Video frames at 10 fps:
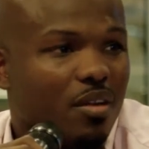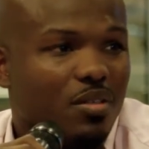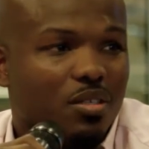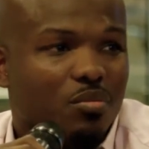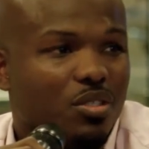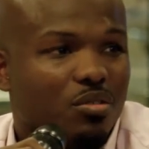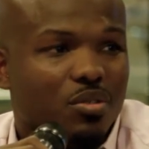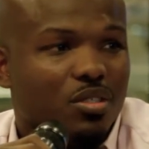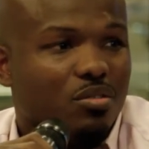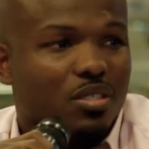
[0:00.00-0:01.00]
Everything we do,
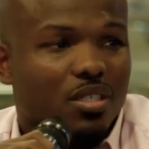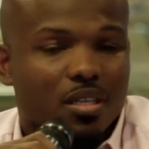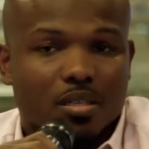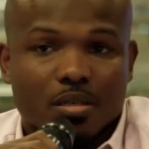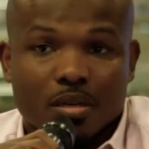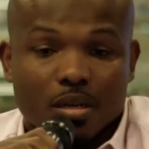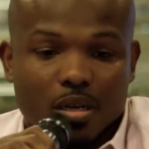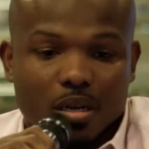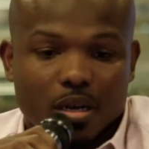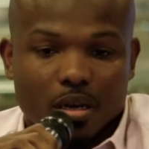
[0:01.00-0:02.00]
we do it together,
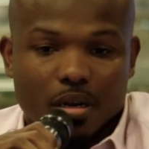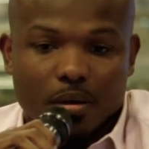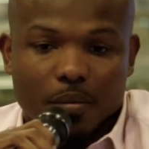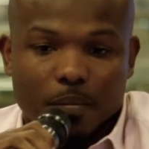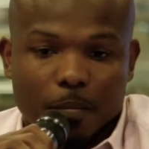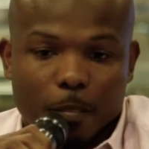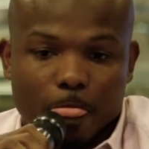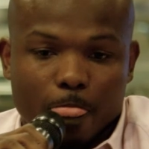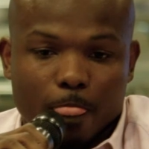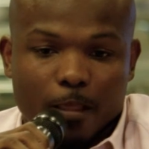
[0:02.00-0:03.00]
um,
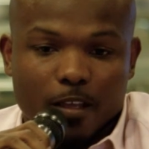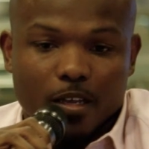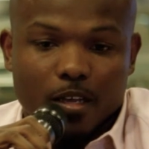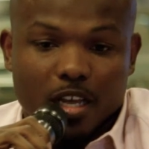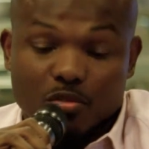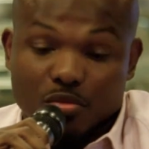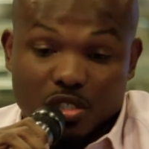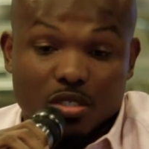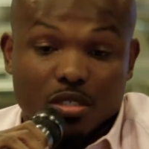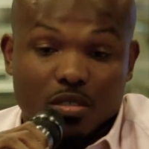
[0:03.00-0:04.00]
as we
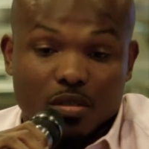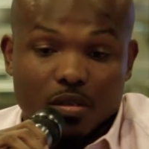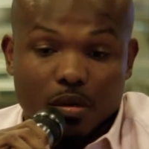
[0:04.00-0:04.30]
should.